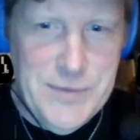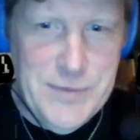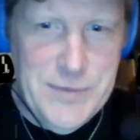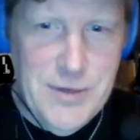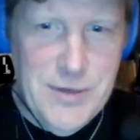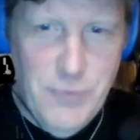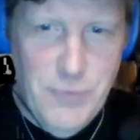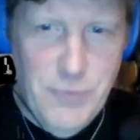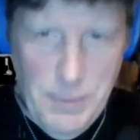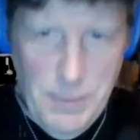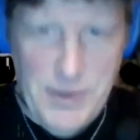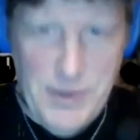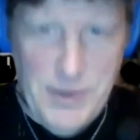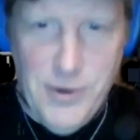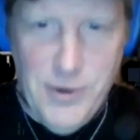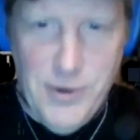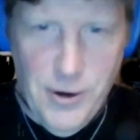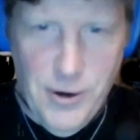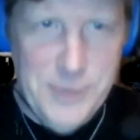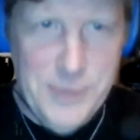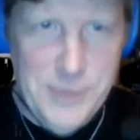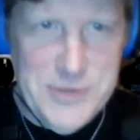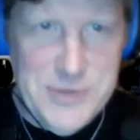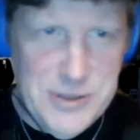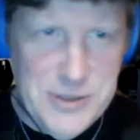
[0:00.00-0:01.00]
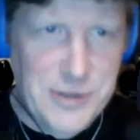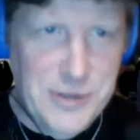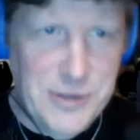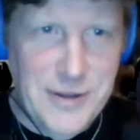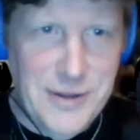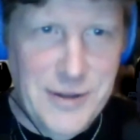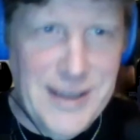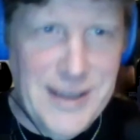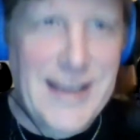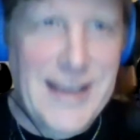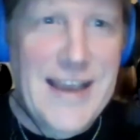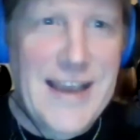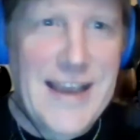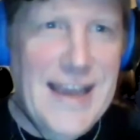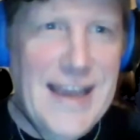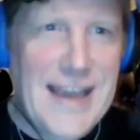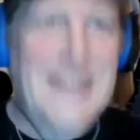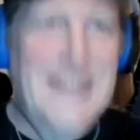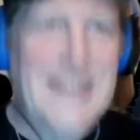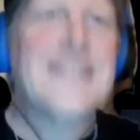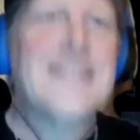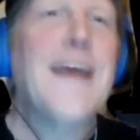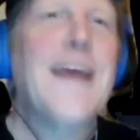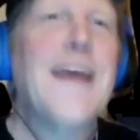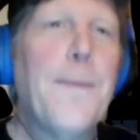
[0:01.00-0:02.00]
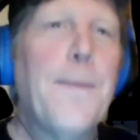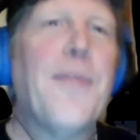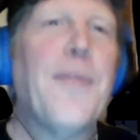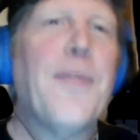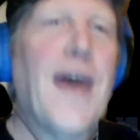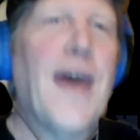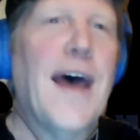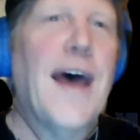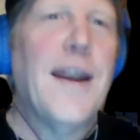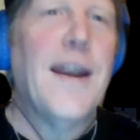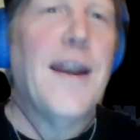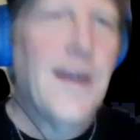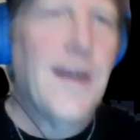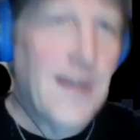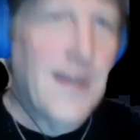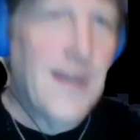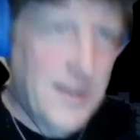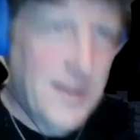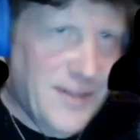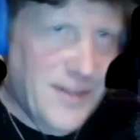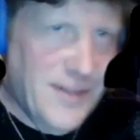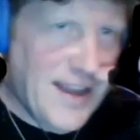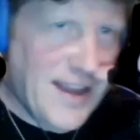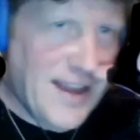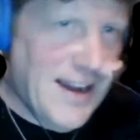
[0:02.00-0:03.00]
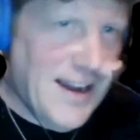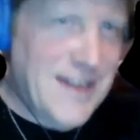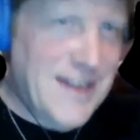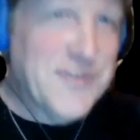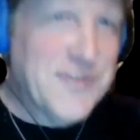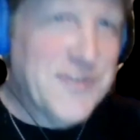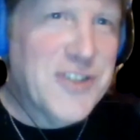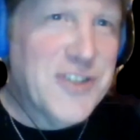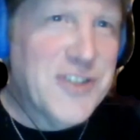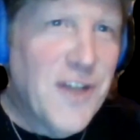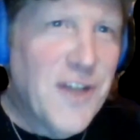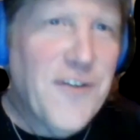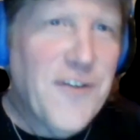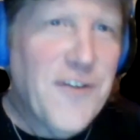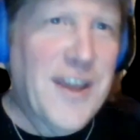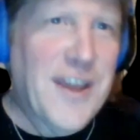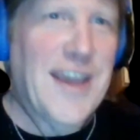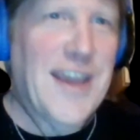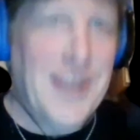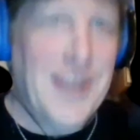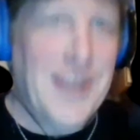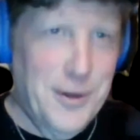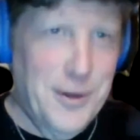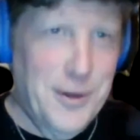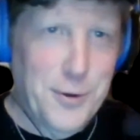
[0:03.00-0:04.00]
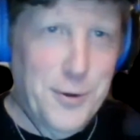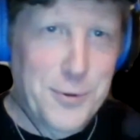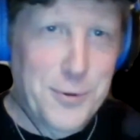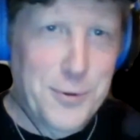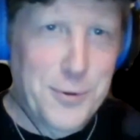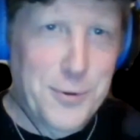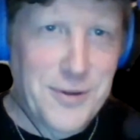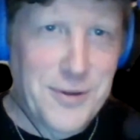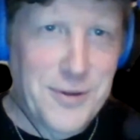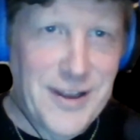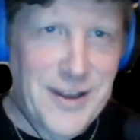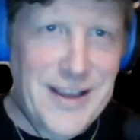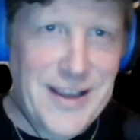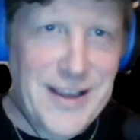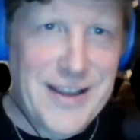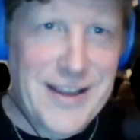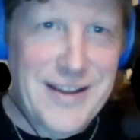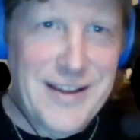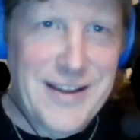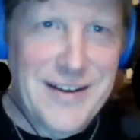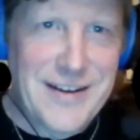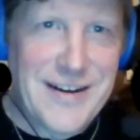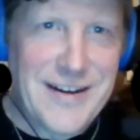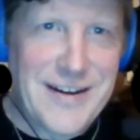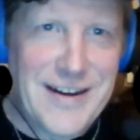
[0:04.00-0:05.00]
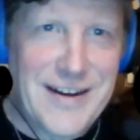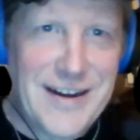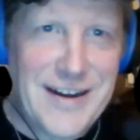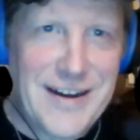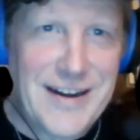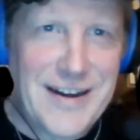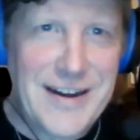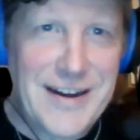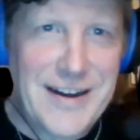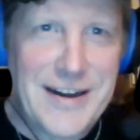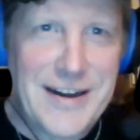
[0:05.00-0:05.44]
Ripping Corpse, certainly, except that they kind of suffocate you. Like, I